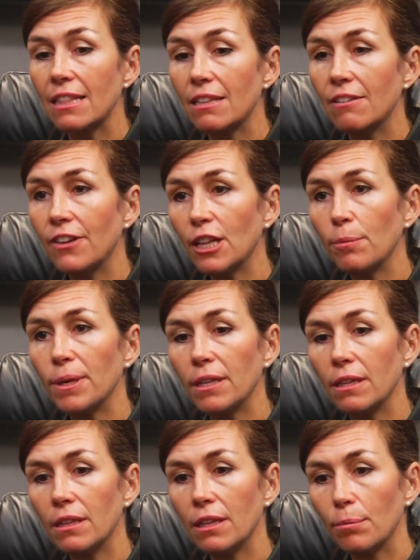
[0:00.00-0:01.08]

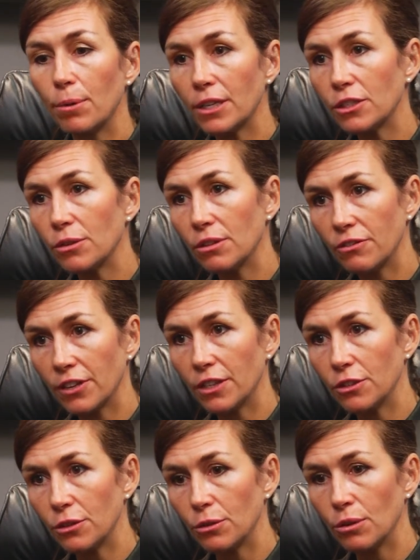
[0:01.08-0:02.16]
developing the breast Q and the phase
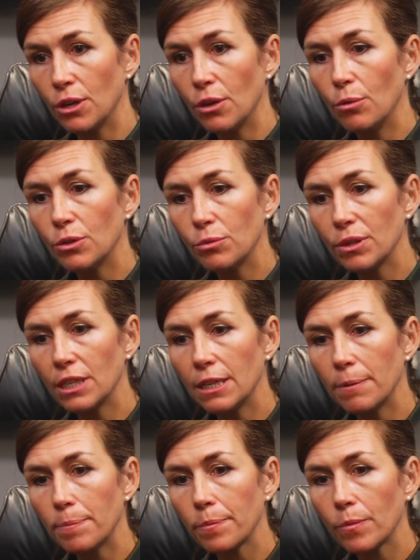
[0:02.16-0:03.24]
Q was really
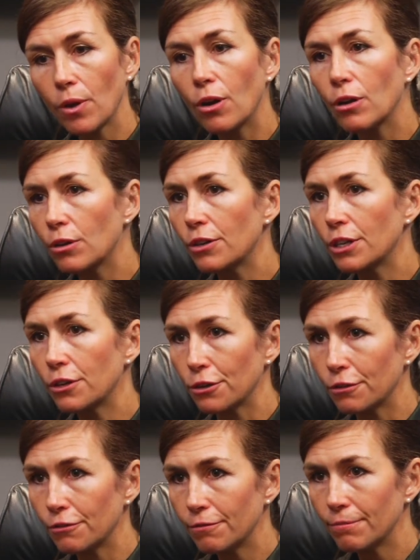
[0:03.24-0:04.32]
our learning
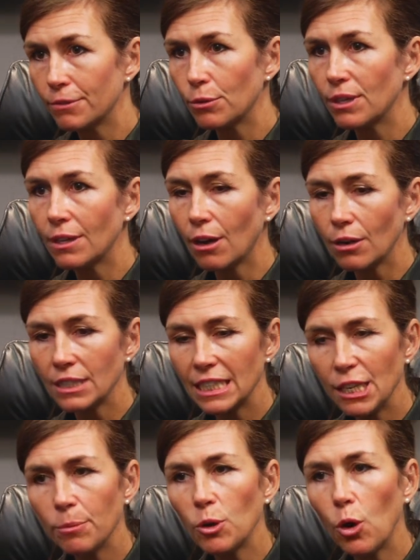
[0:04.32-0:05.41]
curve. So our
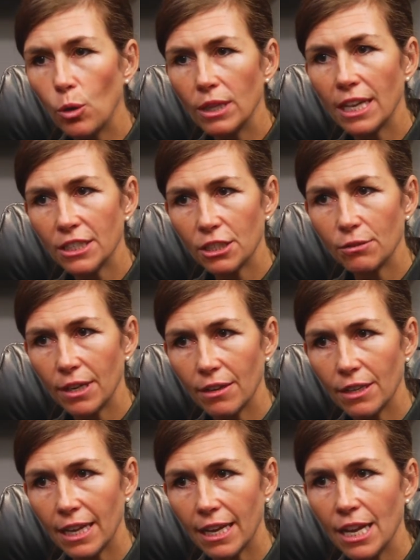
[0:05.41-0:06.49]
team coalesced
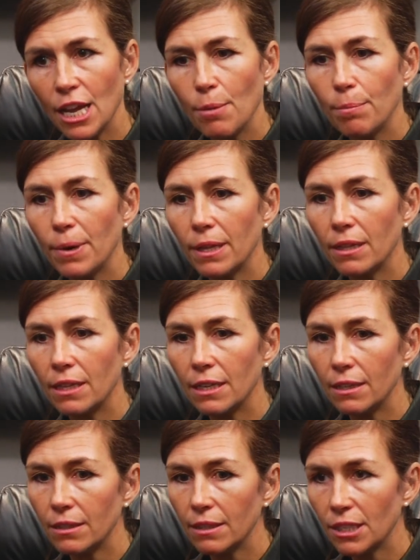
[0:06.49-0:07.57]
around that, but
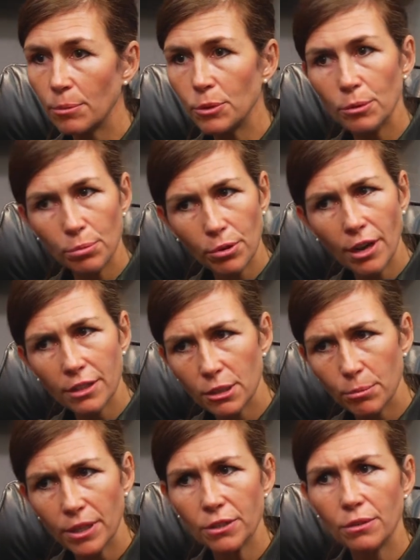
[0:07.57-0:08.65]
the subsequent products, the
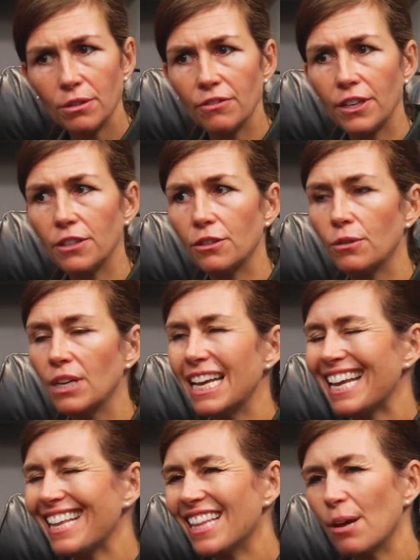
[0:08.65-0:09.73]
breast Q and the phase Q,
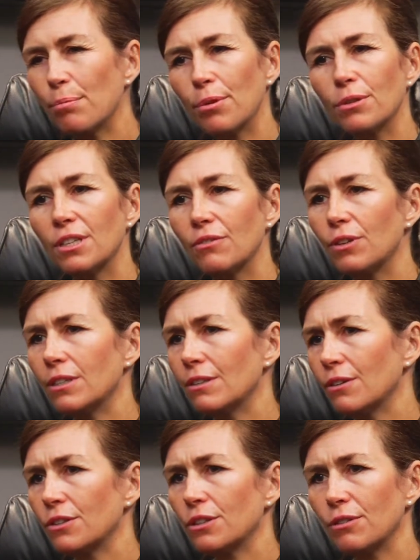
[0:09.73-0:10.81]
in that process we
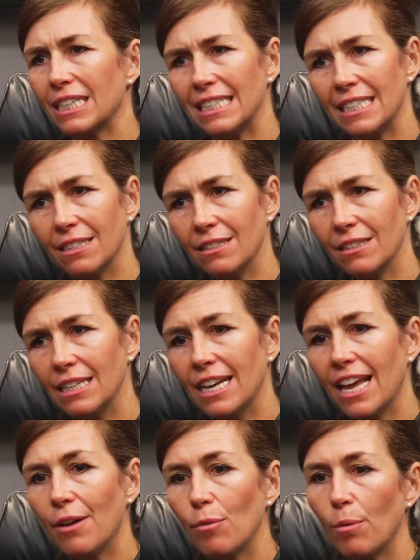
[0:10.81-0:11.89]
learned a great deal.
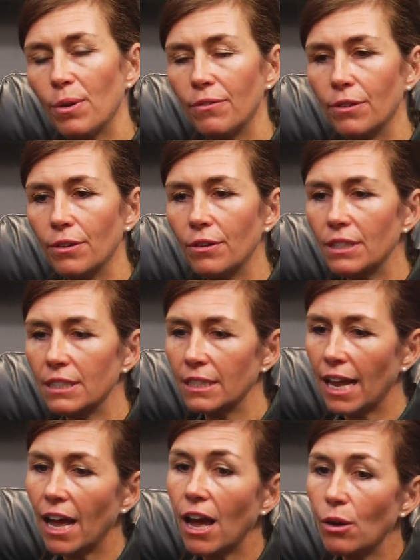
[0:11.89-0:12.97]
And what we've learned is
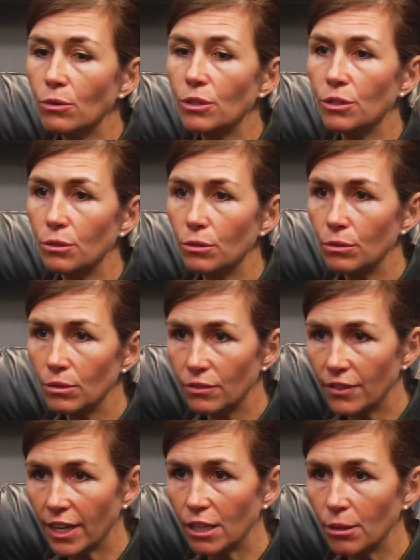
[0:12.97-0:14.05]
how to
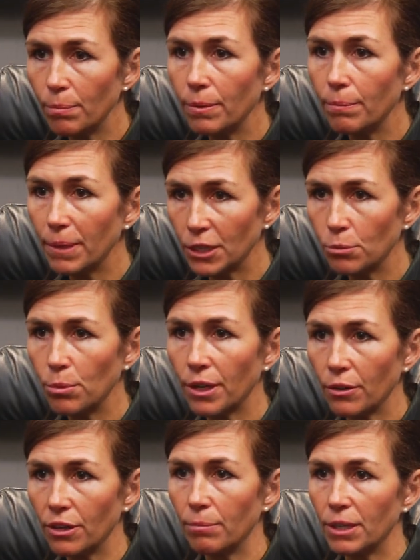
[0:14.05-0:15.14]
develop patient-reported
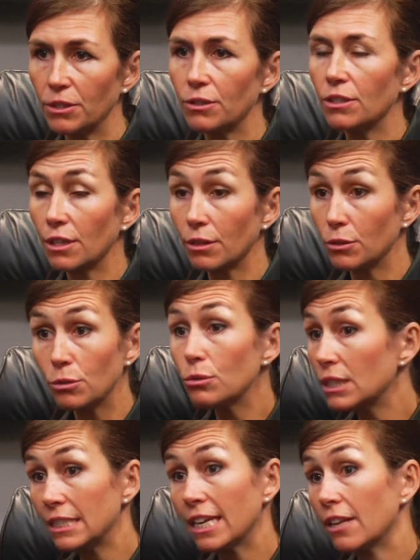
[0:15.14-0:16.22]
outcome measures that are
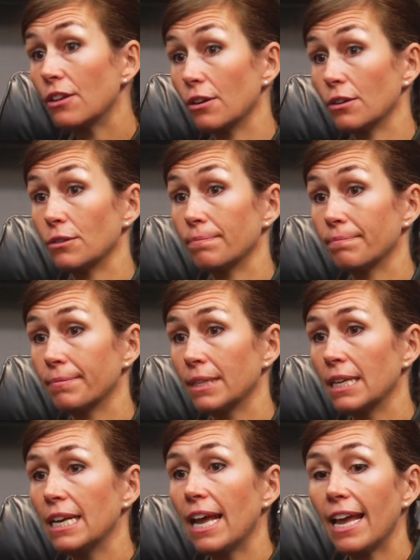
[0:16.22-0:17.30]
truly state-of-the-art.
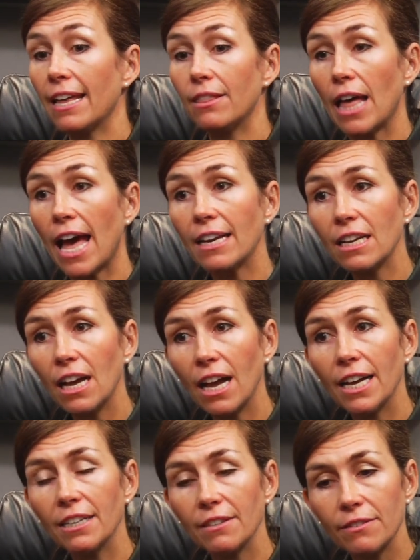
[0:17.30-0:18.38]
And
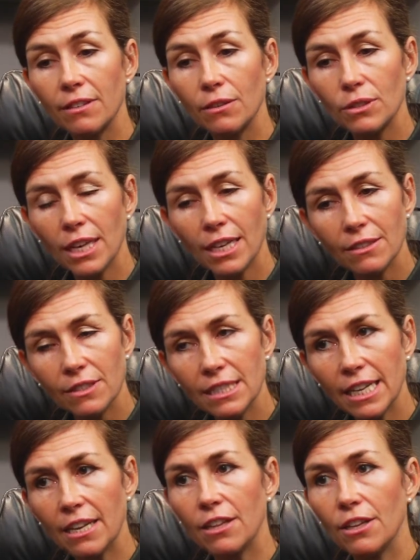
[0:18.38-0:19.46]
those kinds of
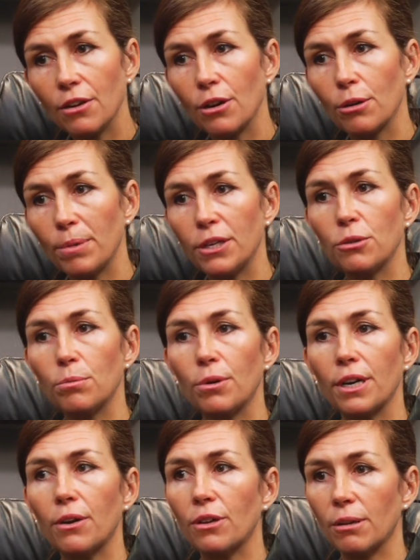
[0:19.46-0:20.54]
state-of-the-art
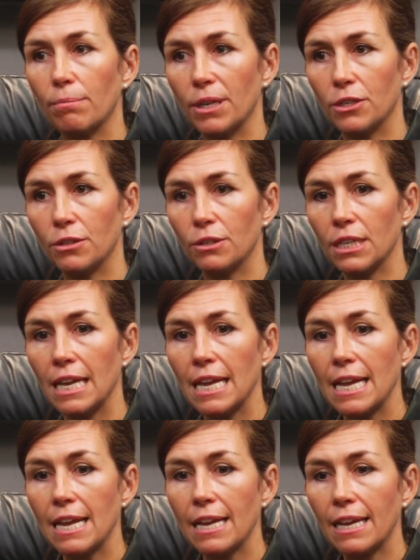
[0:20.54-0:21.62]
patient-reported outcome measures
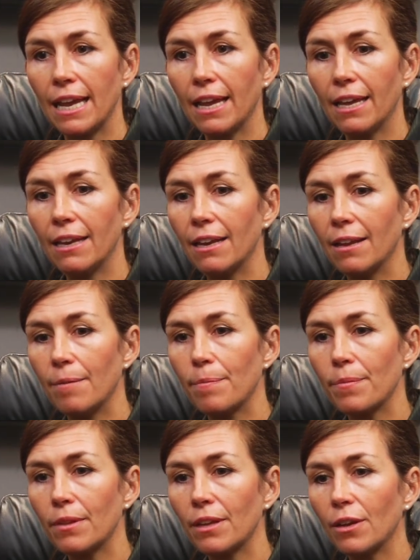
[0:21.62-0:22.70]
can
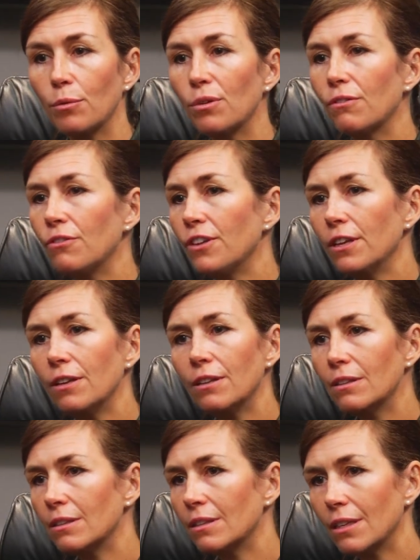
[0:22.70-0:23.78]
reveal